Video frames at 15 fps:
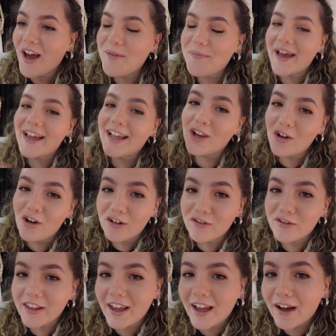a better lock
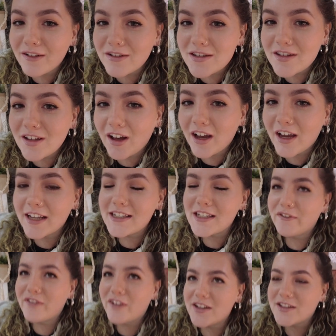for the outside,
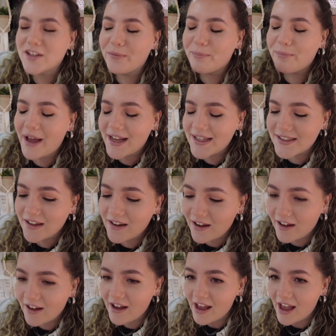a flux
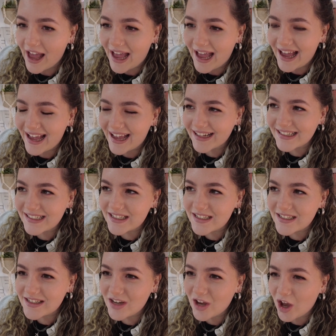capacitor, and
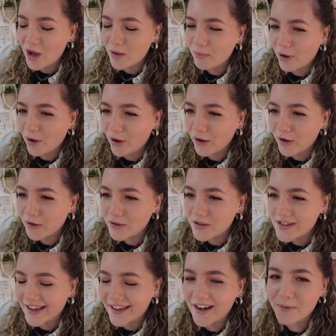turbo
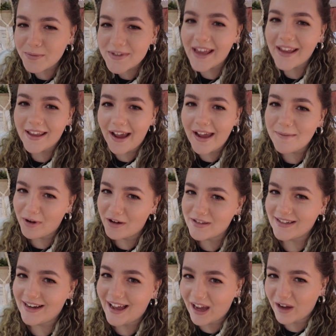to get up to 88
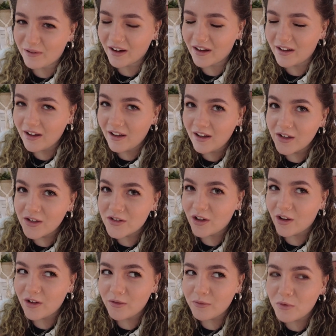miles an hour.
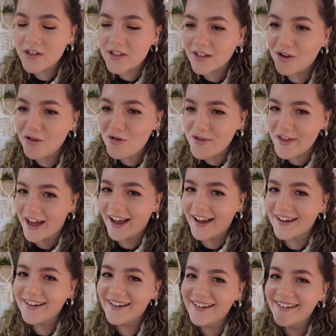So once I got all
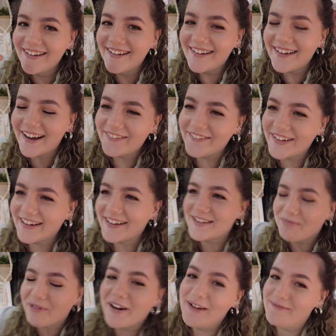that, I mean,
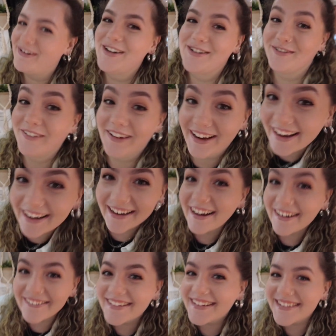it's pretty much all kitted
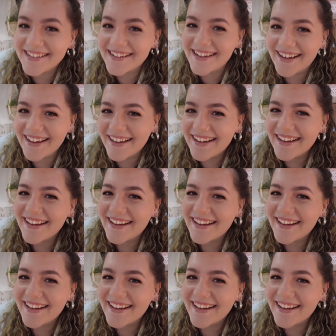out, isn't it?